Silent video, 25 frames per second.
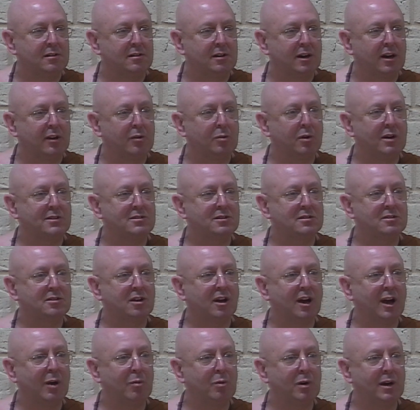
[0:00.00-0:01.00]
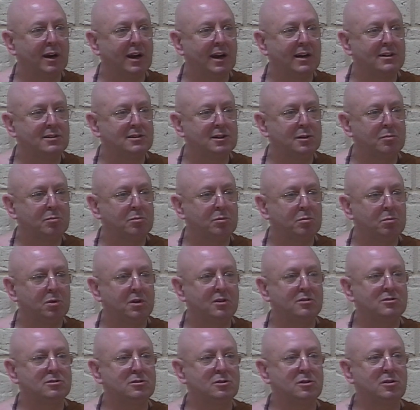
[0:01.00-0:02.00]
Otherwise the tiger would catch him. But
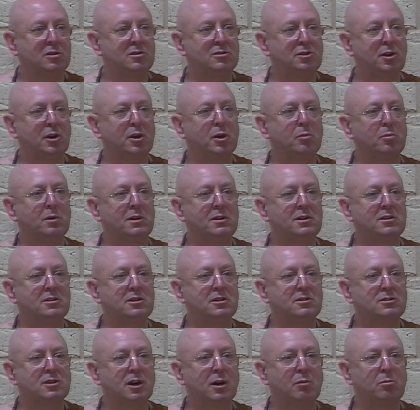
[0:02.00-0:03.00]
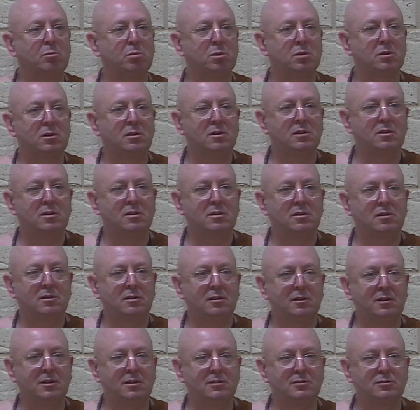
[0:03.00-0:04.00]
as soon as he committed to jump,
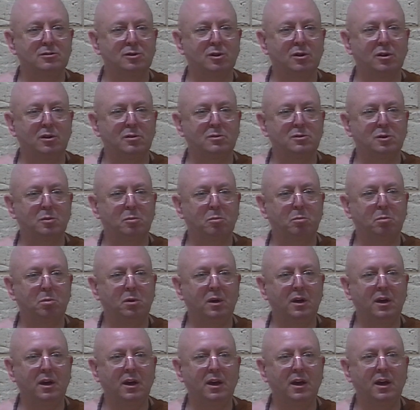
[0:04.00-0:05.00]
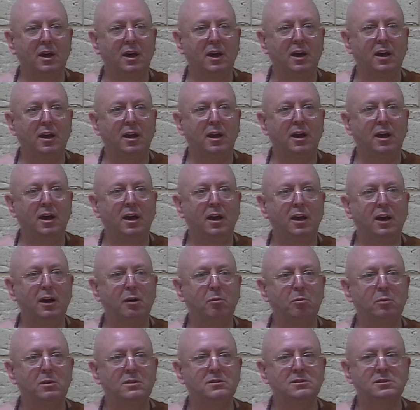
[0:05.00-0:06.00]
he saw it was a big
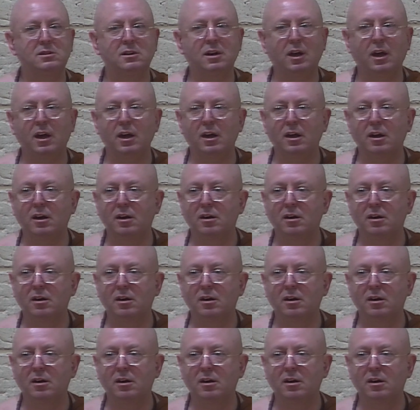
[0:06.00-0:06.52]
mistake.